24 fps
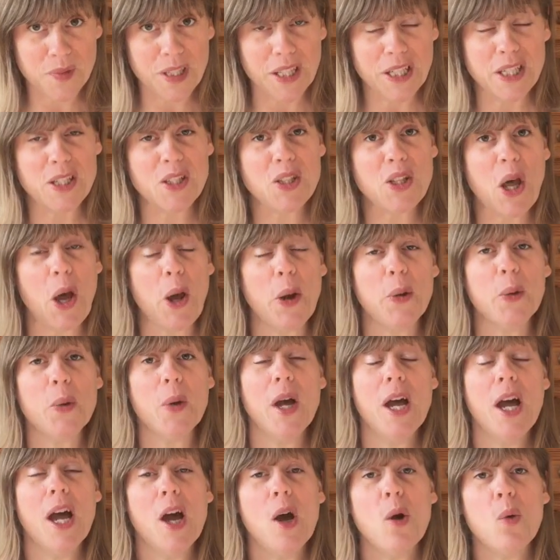So
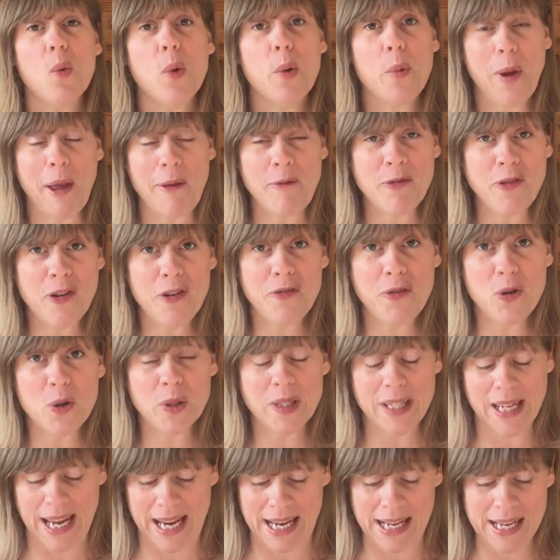we went for a
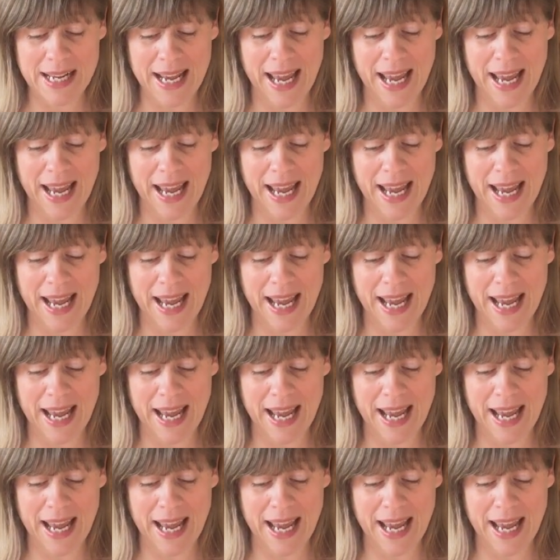14